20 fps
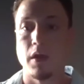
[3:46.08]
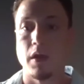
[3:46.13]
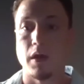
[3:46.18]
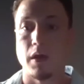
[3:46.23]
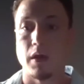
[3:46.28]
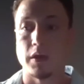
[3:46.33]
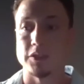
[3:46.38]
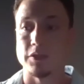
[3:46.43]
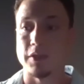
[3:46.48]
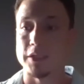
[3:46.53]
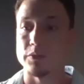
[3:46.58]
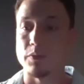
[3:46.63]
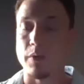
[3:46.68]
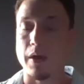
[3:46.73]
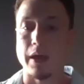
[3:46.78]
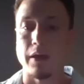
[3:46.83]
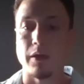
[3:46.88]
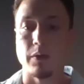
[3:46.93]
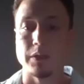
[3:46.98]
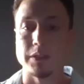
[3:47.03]
So that's
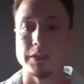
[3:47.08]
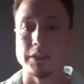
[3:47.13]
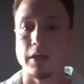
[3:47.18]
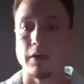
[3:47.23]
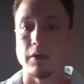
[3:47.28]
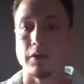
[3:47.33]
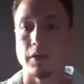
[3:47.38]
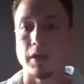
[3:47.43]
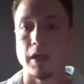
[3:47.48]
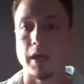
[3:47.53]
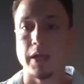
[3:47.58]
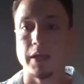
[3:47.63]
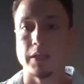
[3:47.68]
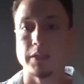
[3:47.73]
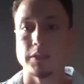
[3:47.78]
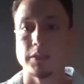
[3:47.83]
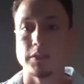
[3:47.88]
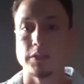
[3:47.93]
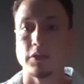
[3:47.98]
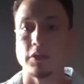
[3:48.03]
why I always tell
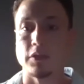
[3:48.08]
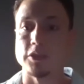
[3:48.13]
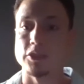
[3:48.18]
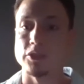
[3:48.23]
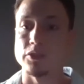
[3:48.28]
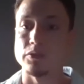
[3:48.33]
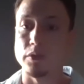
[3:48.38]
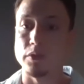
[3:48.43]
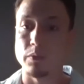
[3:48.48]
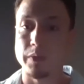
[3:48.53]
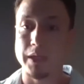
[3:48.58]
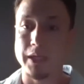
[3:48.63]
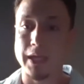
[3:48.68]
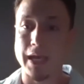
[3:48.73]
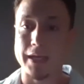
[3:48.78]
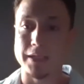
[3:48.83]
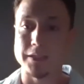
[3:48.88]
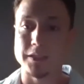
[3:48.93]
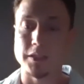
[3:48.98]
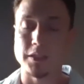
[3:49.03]
clients, the sooner we
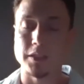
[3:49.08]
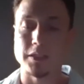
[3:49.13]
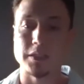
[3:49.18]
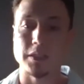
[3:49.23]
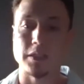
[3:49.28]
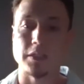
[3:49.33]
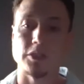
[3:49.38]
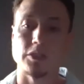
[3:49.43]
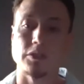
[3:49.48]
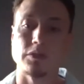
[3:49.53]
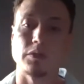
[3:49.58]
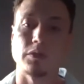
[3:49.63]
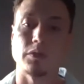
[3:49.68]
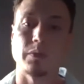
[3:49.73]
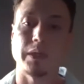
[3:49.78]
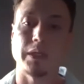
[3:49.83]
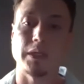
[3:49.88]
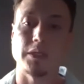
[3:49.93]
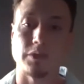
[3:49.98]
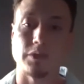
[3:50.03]
catch this and the sooner
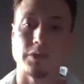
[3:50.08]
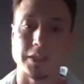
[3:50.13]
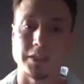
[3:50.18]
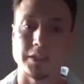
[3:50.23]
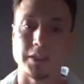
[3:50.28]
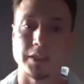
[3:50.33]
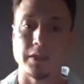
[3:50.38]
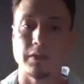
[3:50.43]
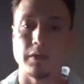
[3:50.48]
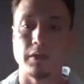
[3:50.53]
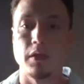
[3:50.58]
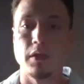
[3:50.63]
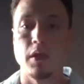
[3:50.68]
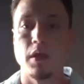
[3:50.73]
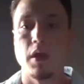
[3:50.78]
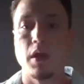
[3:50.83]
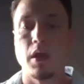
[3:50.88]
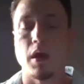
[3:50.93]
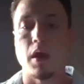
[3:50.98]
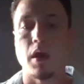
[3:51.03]
we address it,
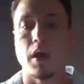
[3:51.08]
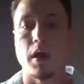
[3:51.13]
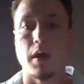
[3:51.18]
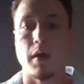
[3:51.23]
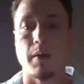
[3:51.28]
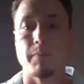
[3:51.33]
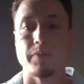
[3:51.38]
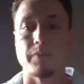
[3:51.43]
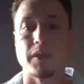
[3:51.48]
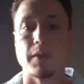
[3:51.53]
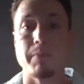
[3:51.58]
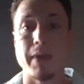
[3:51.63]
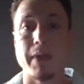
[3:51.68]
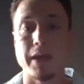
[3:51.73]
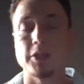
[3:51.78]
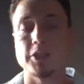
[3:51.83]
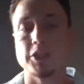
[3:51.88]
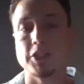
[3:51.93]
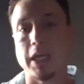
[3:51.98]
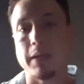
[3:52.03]
the
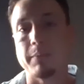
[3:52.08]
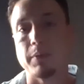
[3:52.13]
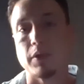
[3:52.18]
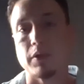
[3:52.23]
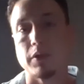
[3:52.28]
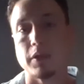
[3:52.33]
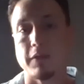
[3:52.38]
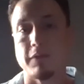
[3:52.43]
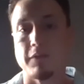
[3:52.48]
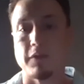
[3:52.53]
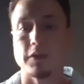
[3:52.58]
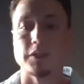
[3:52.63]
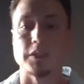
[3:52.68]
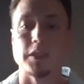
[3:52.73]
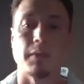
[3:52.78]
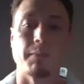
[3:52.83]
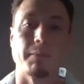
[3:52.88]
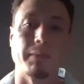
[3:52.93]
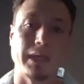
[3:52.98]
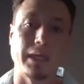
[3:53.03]
better shape your liver is
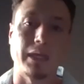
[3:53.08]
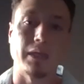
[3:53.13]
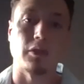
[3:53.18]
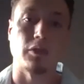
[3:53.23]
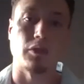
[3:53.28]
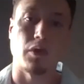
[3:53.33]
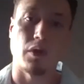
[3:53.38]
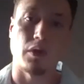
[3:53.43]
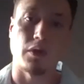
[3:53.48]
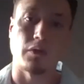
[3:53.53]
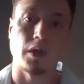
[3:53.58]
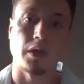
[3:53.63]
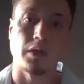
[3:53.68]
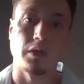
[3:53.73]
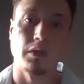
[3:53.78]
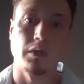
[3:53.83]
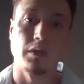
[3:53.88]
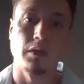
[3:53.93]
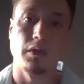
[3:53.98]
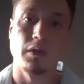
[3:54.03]
going to be in the long run.
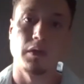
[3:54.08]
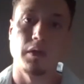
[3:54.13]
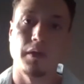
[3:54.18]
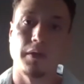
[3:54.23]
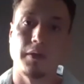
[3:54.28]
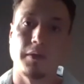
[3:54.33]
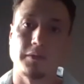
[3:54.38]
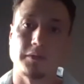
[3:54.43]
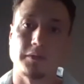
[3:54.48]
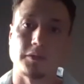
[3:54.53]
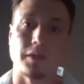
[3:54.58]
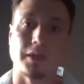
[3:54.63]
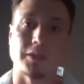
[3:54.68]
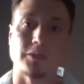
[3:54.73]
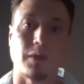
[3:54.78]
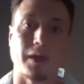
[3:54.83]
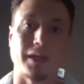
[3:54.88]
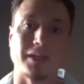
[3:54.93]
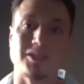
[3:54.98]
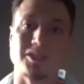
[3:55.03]
So that's
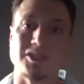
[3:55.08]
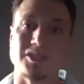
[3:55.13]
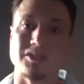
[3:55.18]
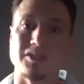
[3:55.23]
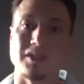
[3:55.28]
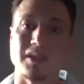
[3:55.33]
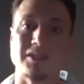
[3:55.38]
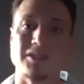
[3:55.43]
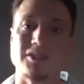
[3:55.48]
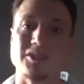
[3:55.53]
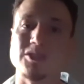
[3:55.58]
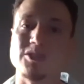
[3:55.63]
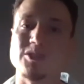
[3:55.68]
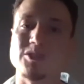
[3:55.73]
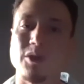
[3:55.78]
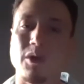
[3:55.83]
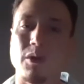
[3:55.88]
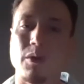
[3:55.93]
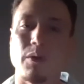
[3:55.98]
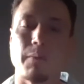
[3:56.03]
why it's
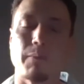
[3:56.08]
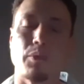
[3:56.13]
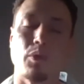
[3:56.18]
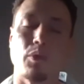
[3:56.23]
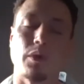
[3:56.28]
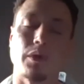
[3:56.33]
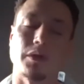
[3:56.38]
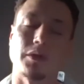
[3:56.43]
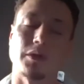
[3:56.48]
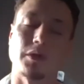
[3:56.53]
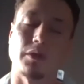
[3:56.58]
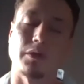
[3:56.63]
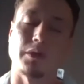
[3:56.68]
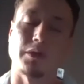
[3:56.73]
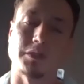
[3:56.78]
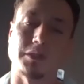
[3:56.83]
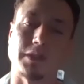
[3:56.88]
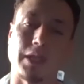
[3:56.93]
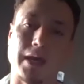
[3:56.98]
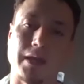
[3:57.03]
so important to know your
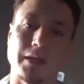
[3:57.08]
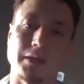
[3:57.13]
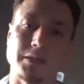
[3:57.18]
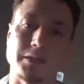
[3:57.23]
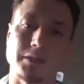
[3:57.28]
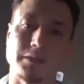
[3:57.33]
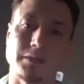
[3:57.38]
status.